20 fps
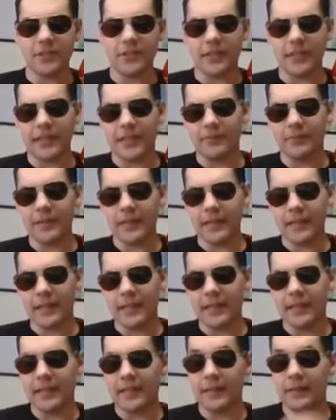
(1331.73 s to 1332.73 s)
Like I'm
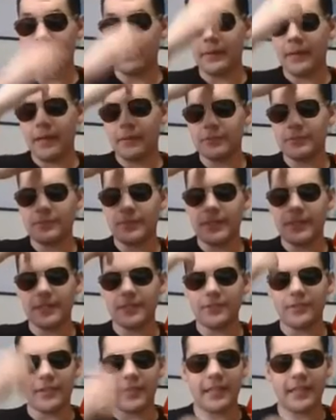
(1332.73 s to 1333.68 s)
like uh, I was buddies with